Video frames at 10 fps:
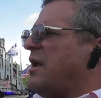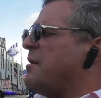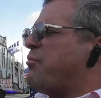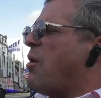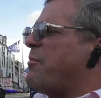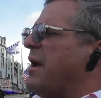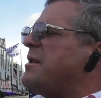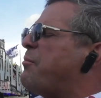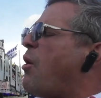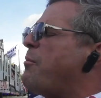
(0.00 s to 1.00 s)

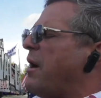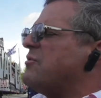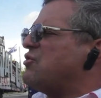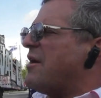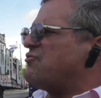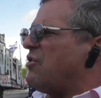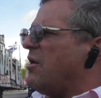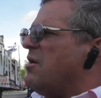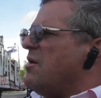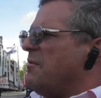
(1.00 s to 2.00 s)
inappropriate gesture